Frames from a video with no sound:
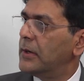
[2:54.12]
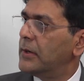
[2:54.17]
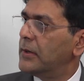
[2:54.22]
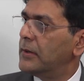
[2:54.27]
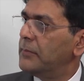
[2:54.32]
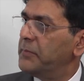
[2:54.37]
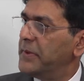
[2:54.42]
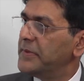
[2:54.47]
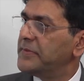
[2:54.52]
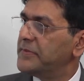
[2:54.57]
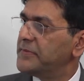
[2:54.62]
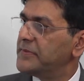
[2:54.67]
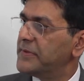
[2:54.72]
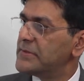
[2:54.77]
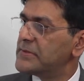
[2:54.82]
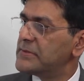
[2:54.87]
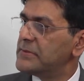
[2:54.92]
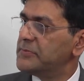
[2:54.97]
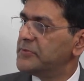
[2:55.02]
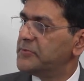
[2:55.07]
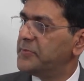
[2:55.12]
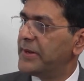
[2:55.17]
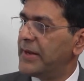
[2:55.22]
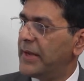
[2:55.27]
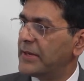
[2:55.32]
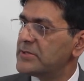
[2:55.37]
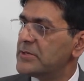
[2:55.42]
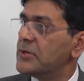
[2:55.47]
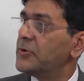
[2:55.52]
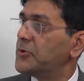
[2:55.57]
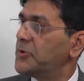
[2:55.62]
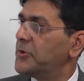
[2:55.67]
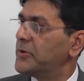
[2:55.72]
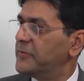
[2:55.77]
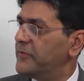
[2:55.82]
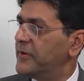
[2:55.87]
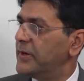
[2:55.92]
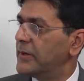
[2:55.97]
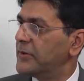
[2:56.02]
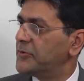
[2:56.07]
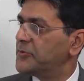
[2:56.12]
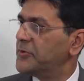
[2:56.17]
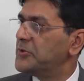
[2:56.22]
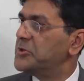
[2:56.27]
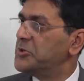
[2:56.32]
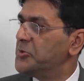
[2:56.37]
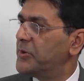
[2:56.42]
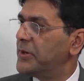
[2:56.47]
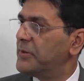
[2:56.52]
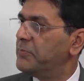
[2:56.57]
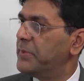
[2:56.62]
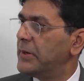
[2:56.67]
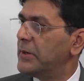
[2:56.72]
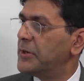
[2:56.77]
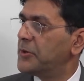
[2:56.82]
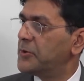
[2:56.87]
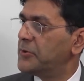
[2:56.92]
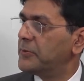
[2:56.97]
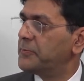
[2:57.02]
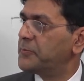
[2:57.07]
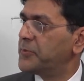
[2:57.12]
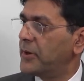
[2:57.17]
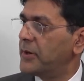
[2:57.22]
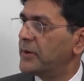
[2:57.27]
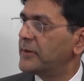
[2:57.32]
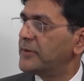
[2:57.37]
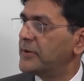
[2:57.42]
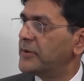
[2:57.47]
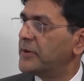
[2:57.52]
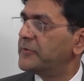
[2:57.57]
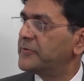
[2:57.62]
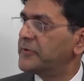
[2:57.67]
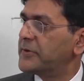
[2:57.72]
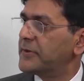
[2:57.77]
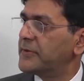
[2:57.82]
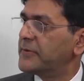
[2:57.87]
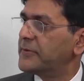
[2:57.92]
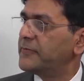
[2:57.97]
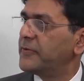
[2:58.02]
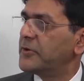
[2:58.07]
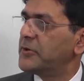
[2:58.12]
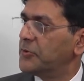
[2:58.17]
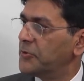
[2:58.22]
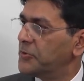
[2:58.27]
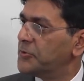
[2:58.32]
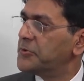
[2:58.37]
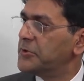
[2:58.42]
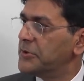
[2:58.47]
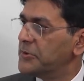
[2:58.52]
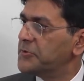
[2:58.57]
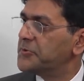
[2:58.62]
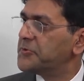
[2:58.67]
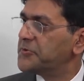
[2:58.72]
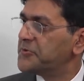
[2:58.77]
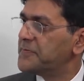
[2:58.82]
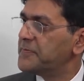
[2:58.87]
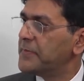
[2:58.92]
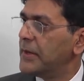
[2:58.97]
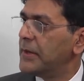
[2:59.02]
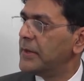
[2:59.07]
business systems, but actually on your device, so you can build your own products and offers for your own use.